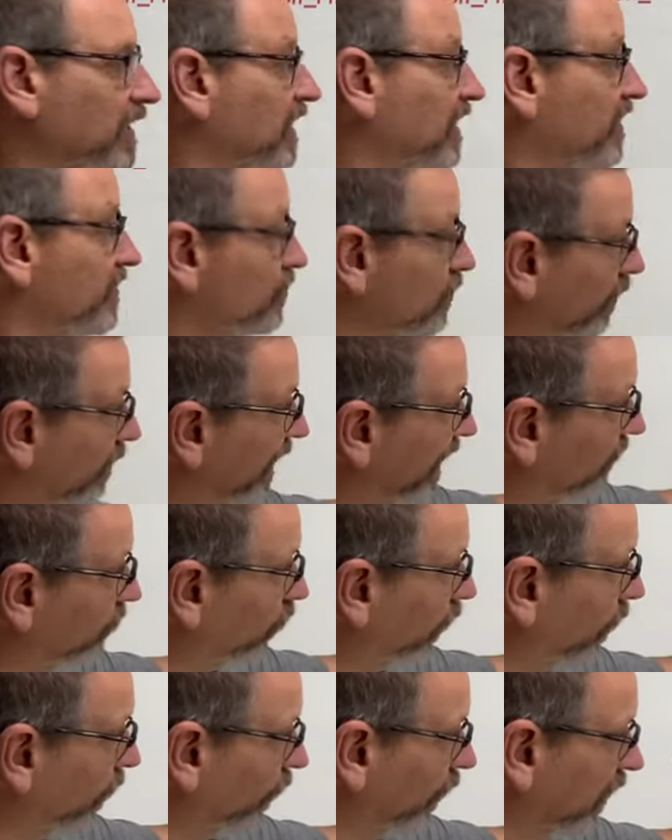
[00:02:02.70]
So that's what
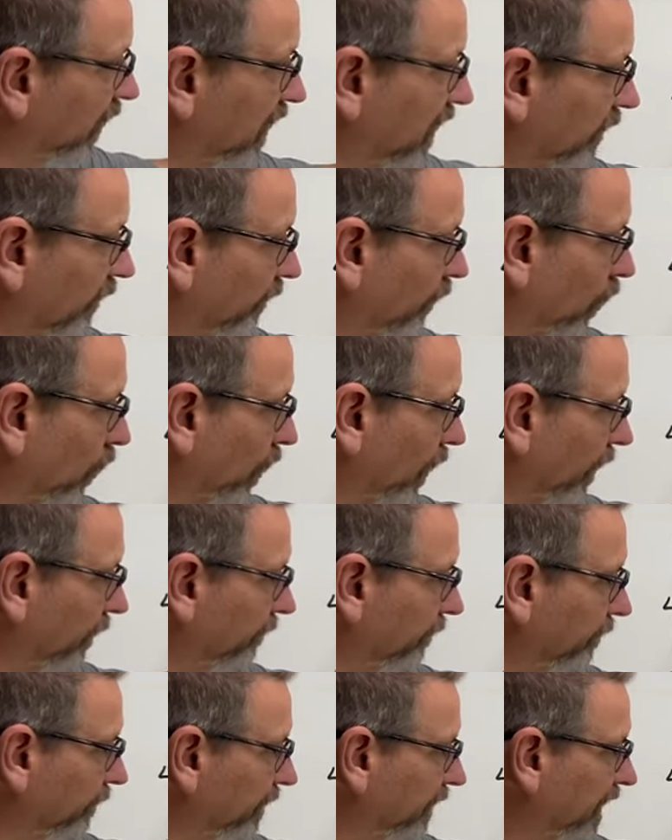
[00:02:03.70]
we're looking for.
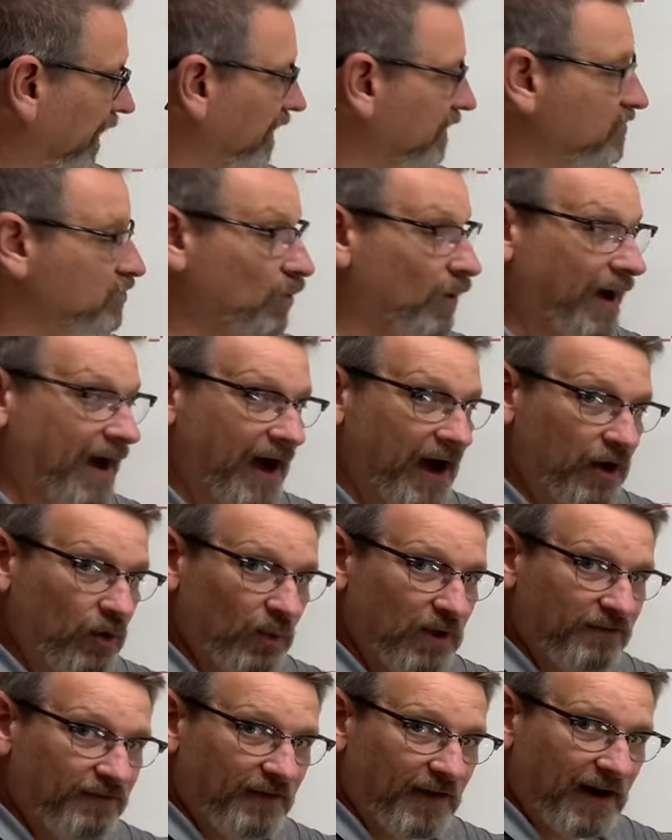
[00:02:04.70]
Okay, so how do we
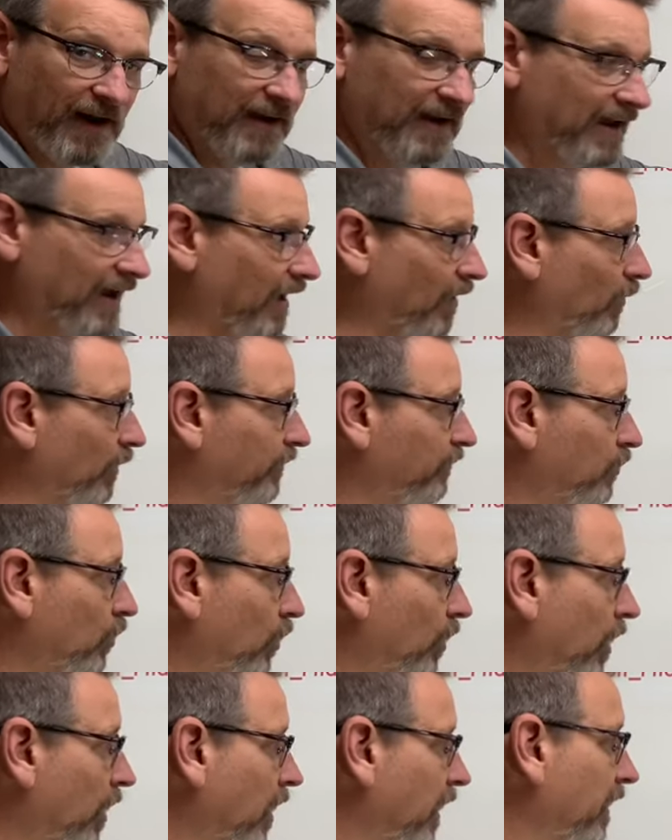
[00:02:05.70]
find out what's going
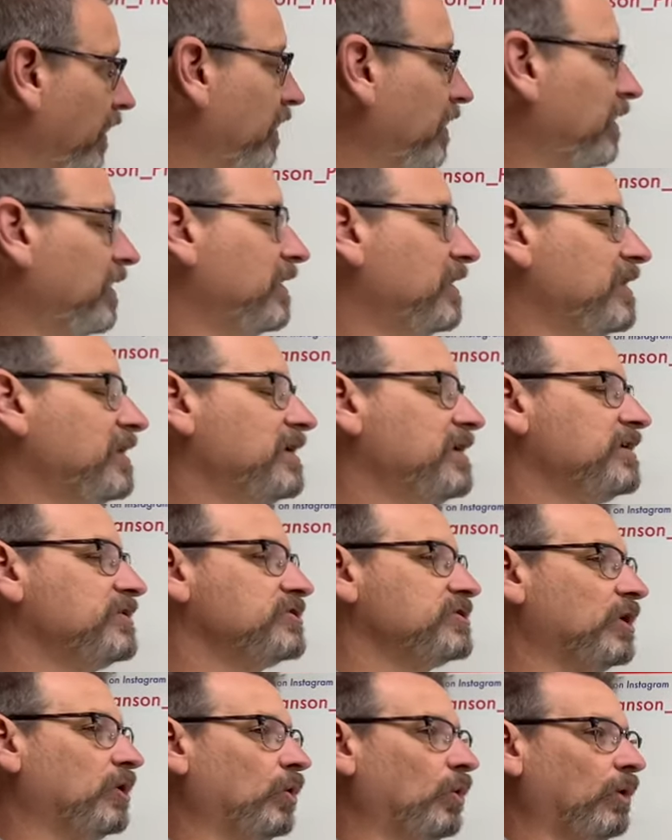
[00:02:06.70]
on?
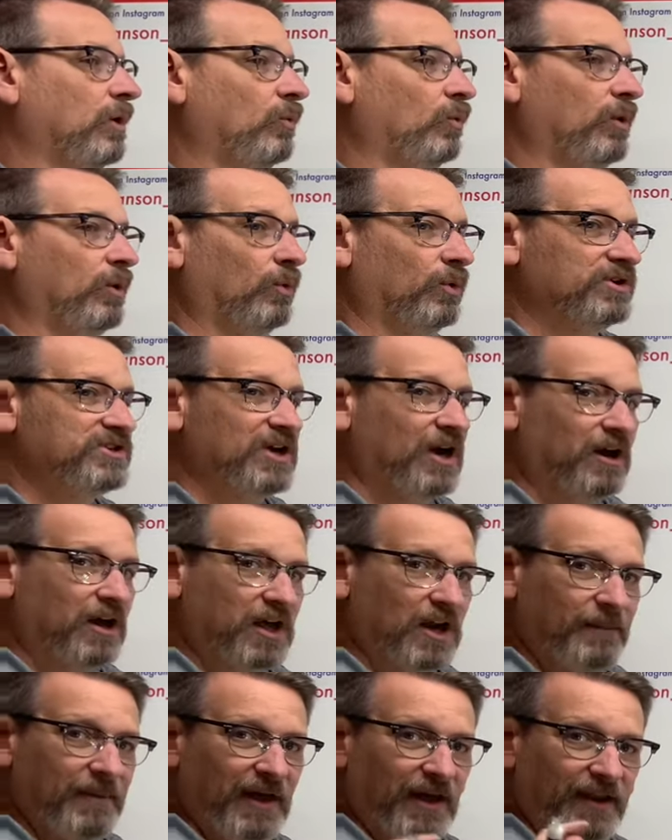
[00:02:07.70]
So what we're talking
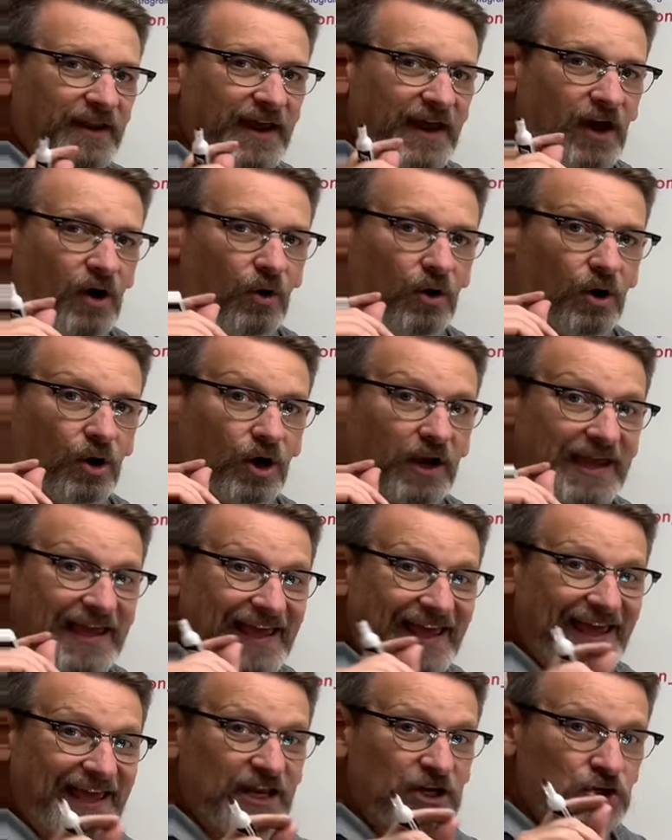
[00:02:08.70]
about now are
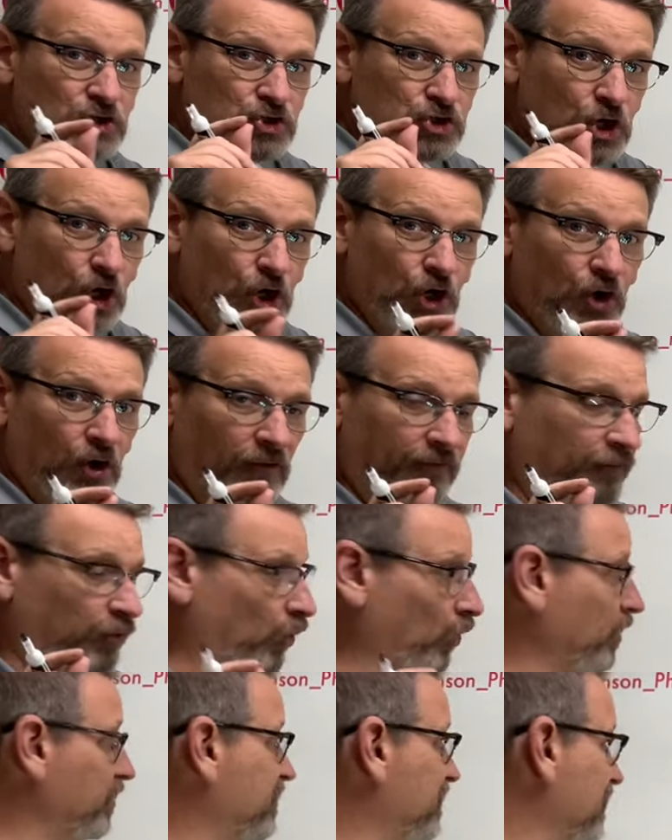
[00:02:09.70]
internal
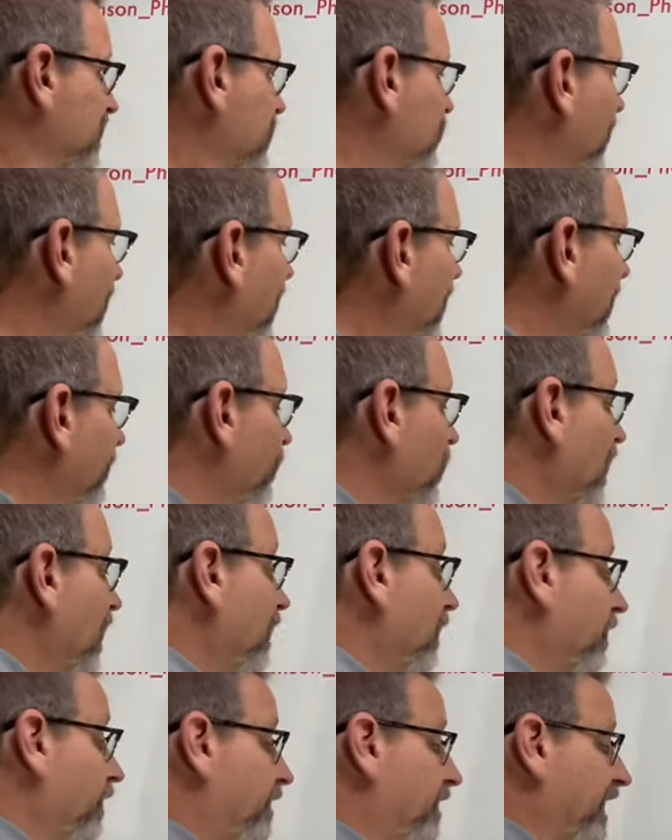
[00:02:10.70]
forces, right?
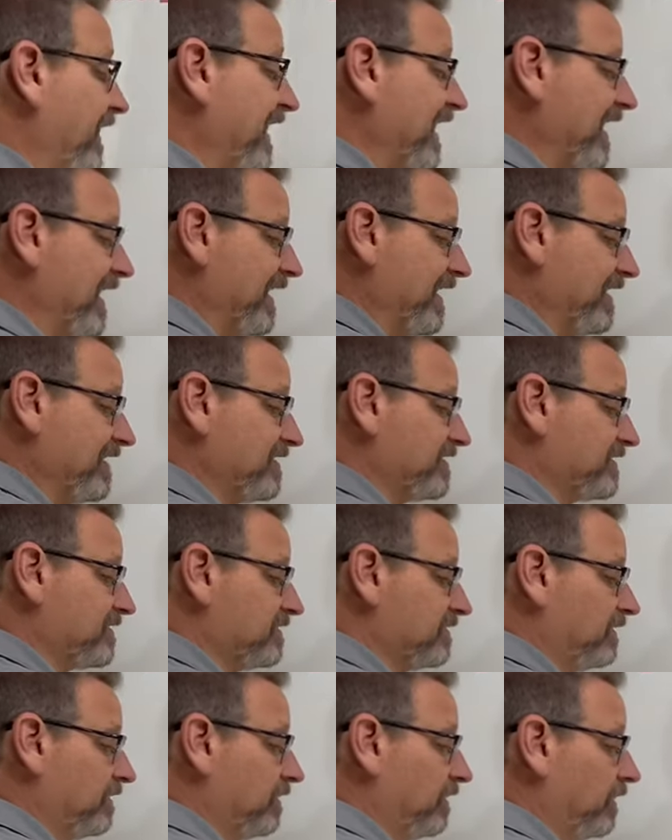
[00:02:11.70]
These,
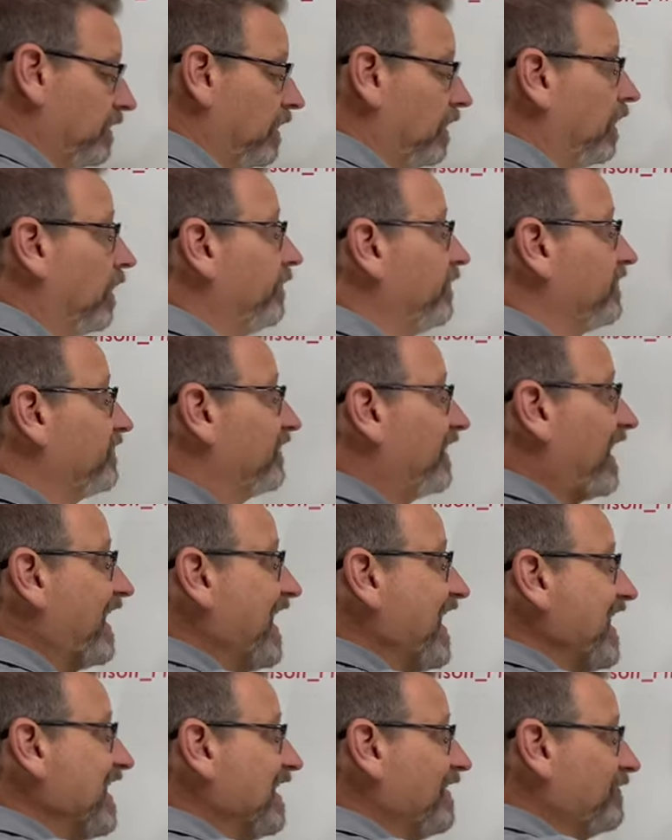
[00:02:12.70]
this
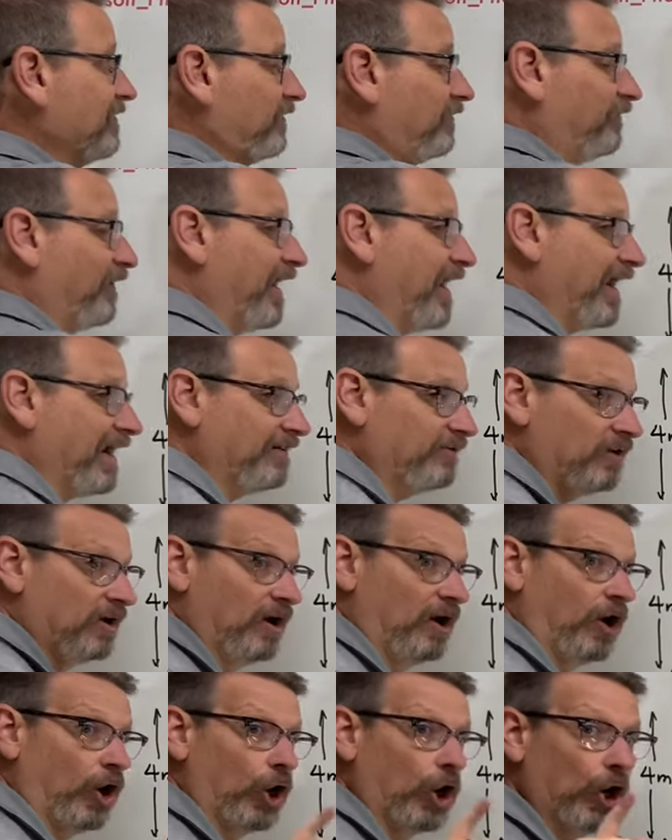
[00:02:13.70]
8 and this 5,
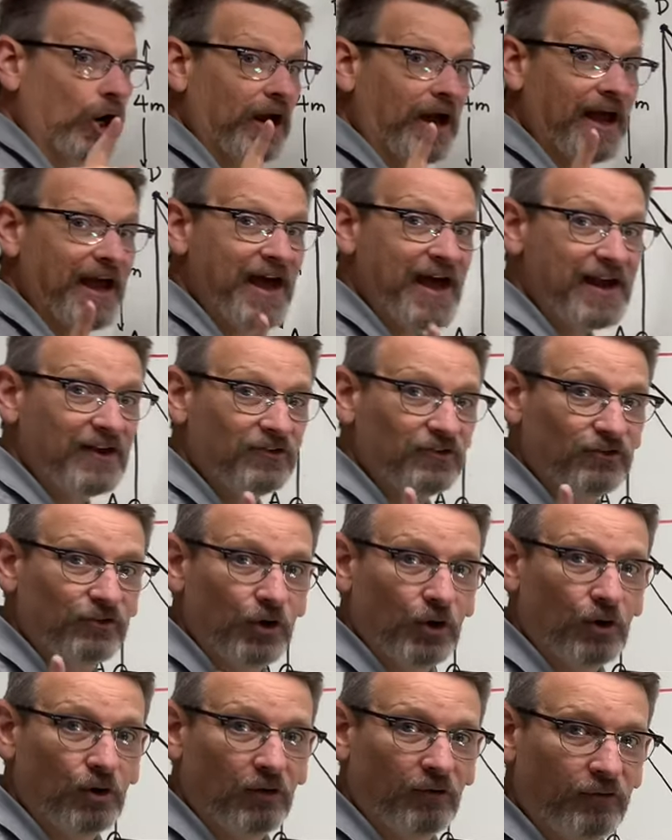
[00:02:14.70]
are
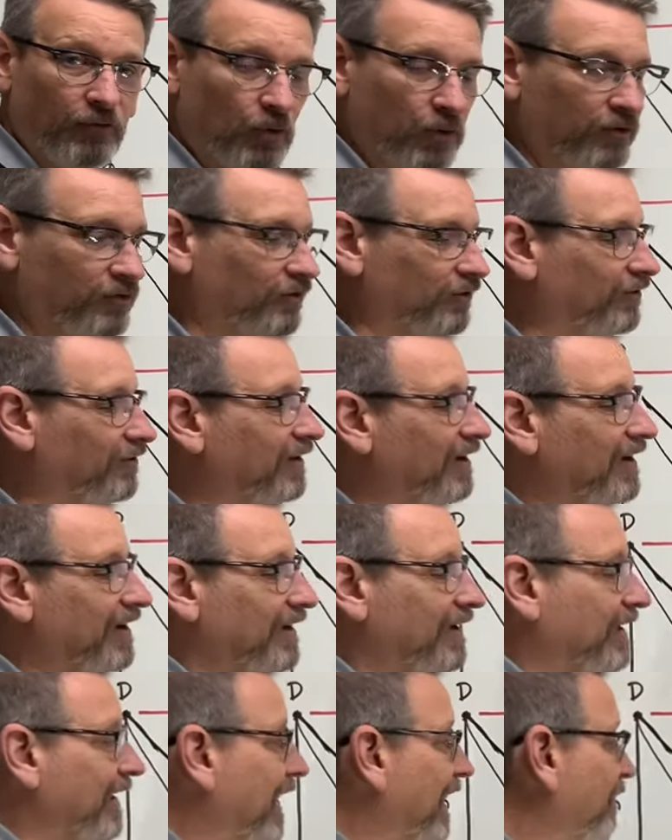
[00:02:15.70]
external forces.
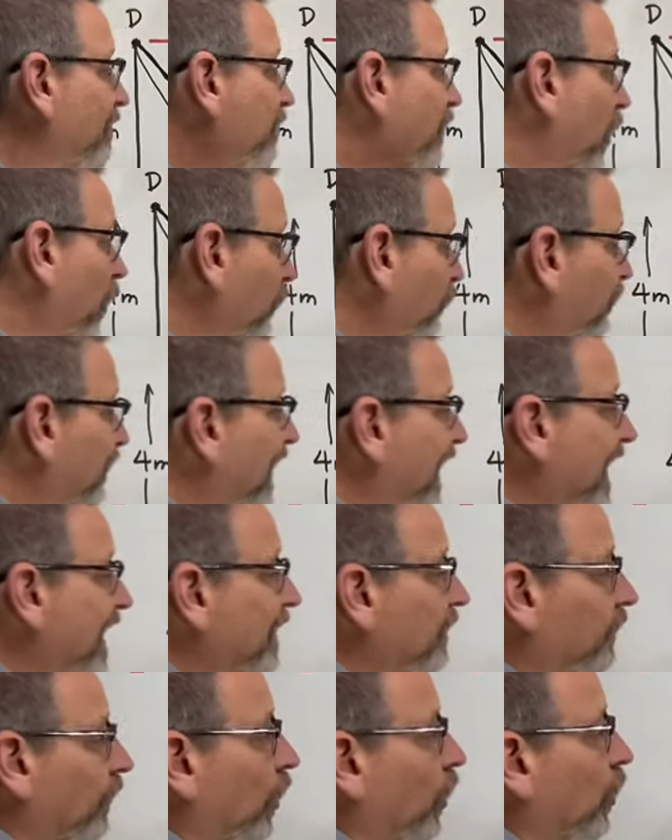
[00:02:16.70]
And those guys are